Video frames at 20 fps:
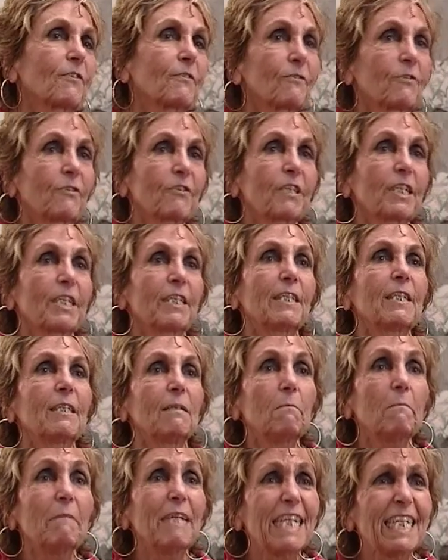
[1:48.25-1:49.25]
Of course, it
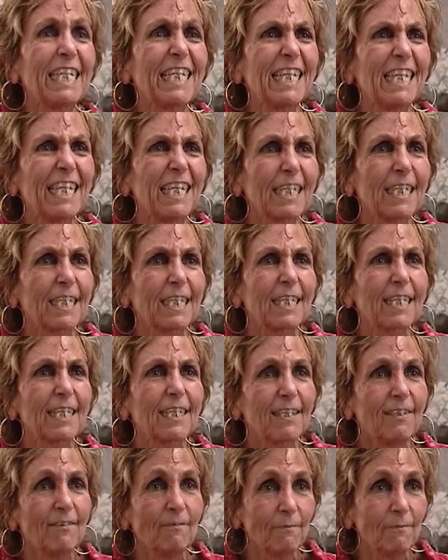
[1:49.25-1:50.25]
didn't mean anything.